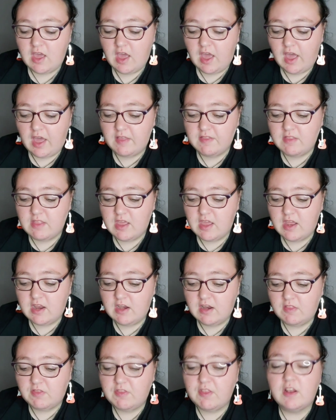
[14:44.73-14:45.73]
And
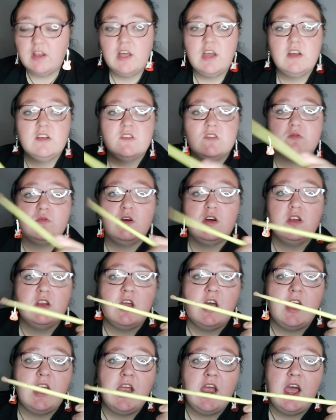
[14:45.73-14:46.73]
then the last one
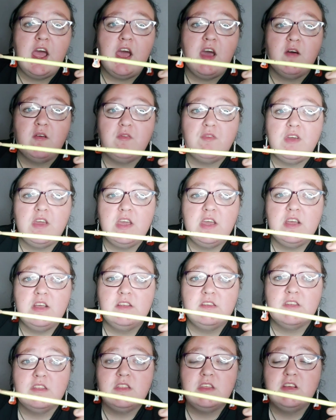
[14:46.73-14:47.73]
I have
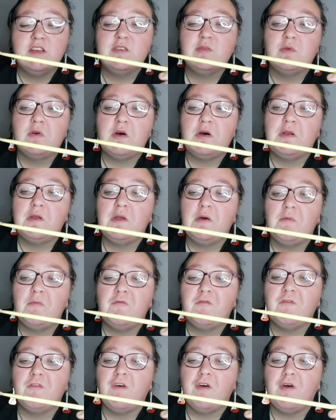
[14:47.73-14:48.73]
is this one
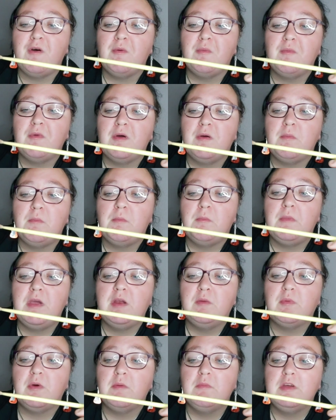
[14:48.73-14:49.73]
from
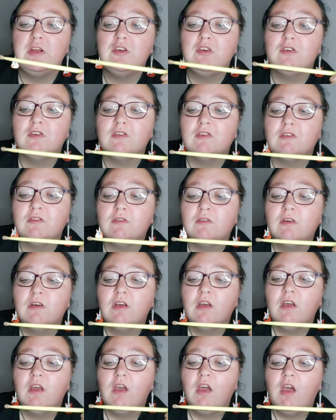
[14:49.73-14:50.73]
Made by Mitchell.
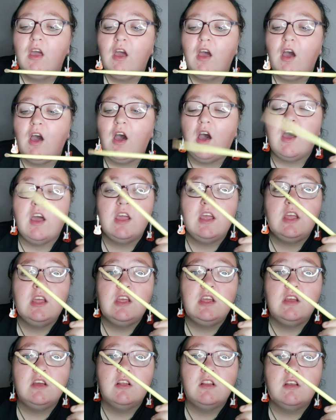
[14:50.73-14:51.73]

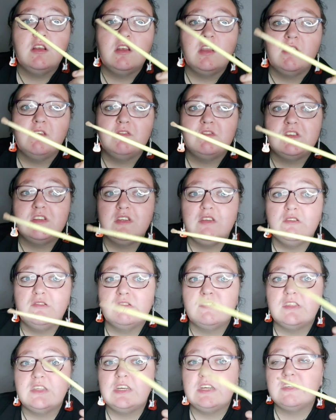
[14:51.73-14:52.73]
I love to
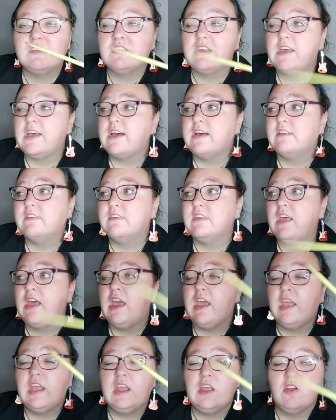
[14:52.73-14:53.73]
use this as
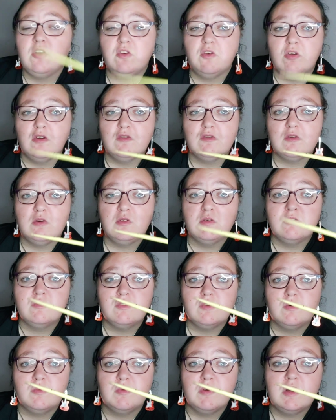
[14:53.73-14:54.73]
a nose
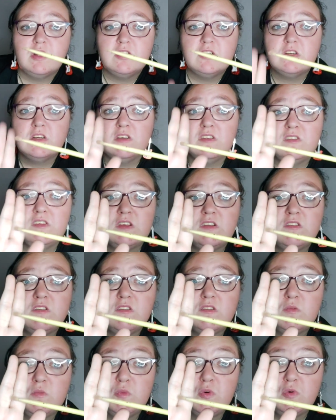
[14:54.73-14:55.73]
contour brush because it's
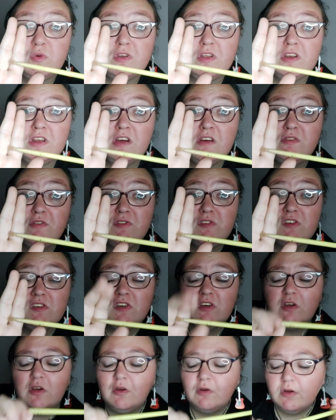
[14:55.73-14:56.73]
small enough
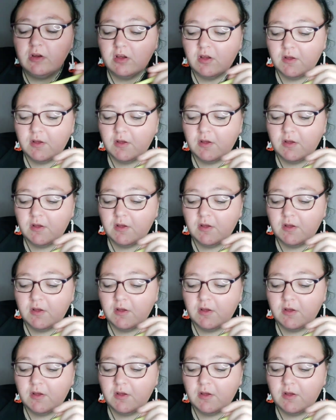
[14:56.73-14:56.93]
too.